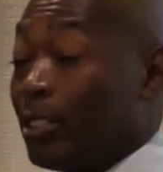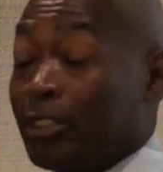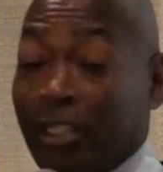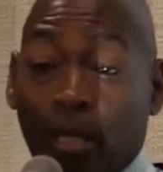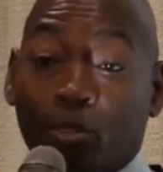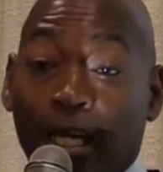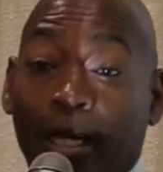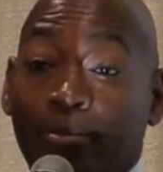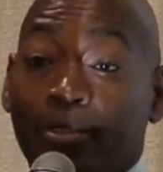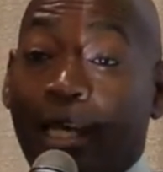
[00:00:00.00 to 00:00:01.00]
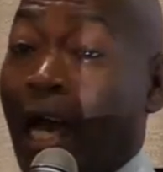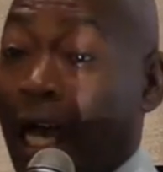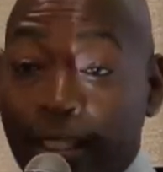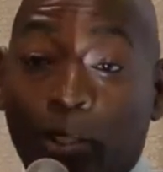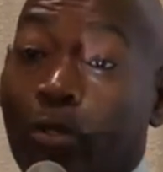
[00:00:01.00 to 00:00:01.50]
Sometimes
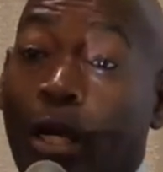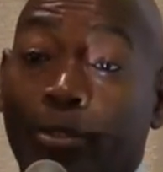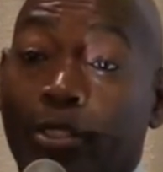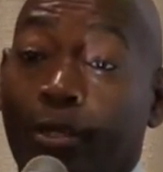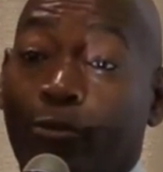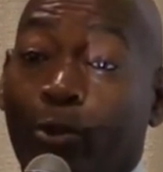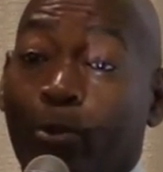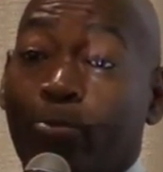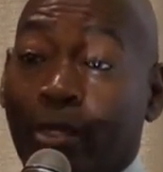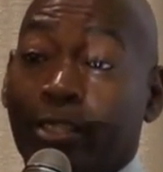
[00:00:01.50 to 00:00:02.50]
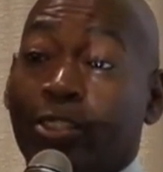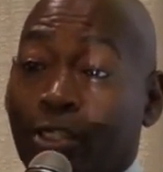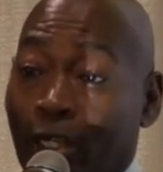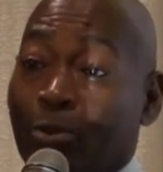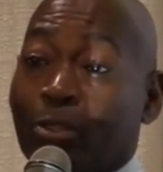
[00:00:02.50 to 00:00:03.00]
I didn't know what I was there for, but the
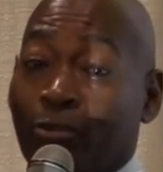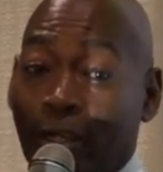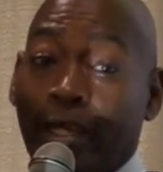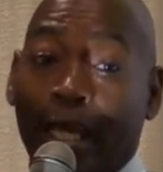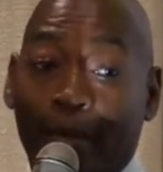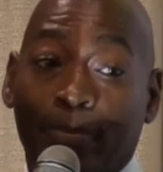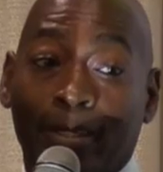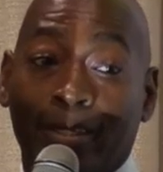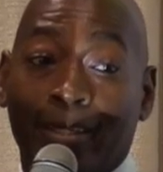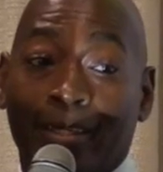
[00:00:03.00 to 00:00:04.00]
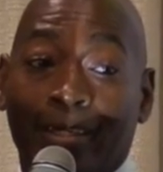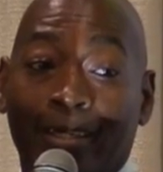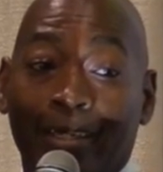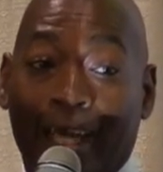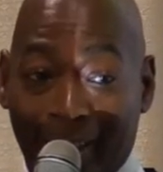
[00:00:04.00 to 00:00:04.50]
judge was very happy
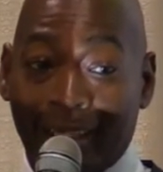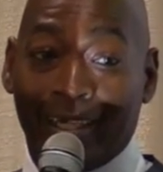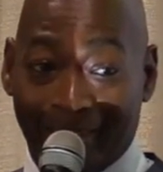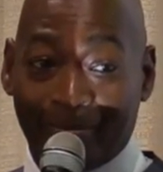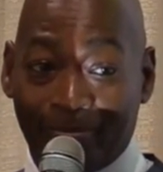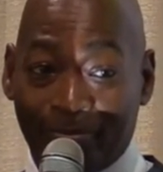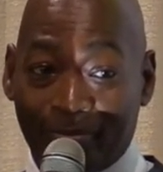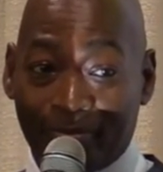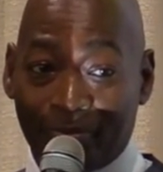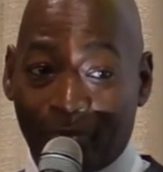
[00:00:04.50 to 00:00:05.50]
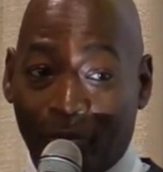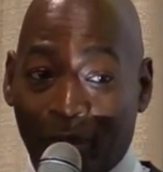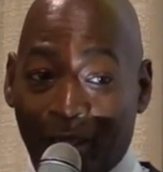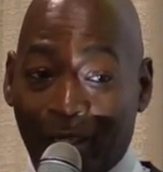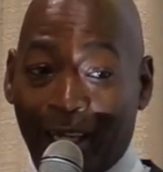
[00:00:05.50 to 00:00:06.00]
at the end.
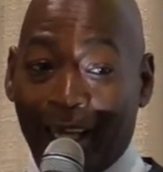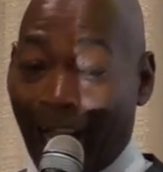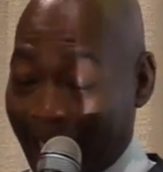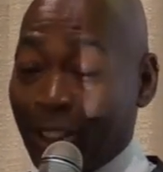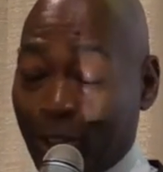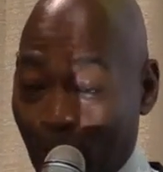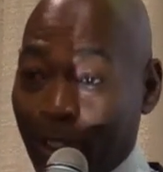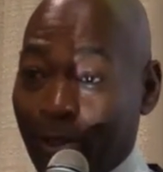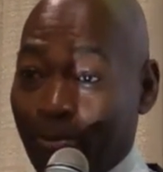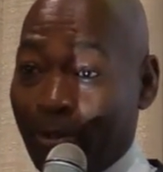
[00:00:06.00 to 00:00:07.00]
I can assure you.